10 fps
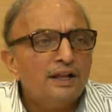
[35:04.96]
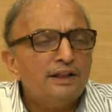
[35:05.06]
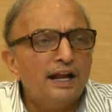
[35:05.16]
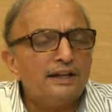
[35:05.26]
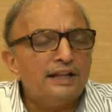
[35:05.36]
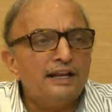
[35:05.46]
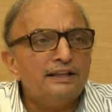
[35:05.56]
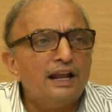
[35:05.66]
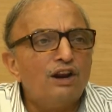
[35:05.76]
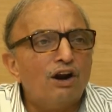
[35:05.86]
that there
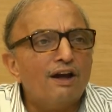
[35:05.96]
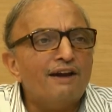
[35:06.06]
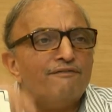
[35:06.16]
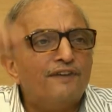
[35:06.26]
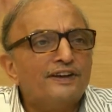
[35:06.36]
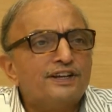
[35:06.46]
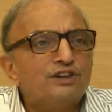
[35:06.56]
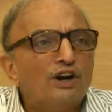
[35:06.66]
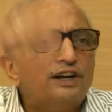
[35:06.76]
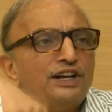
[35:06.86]
is a lot of
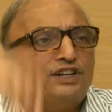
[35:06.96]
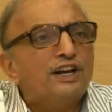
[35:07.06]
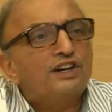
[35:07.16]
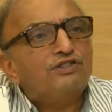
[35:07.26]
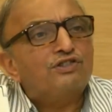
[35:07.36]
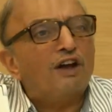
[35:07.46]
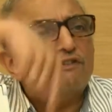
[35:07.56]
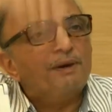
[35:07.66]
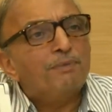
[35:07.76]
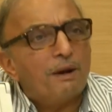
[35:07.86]
emphasis on teacher
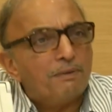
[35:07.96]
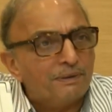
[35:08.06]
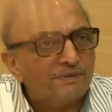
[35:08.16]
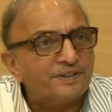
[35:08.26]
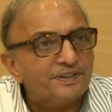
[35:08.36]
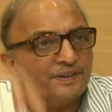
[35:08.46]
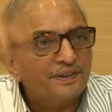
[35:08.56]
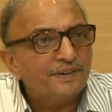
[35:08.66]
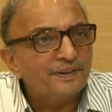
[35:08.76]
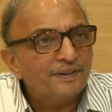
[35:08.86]
solving problems.
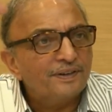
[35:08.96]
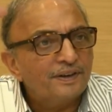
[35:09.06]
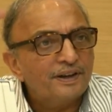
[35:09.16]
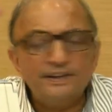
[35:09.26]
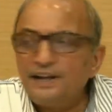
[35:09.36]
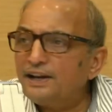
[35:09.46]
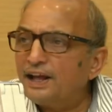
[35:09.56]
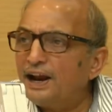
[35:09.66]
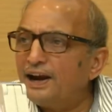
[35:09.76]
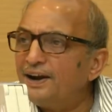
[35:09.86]
Is that
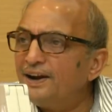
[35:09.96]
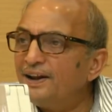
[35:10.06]
correct?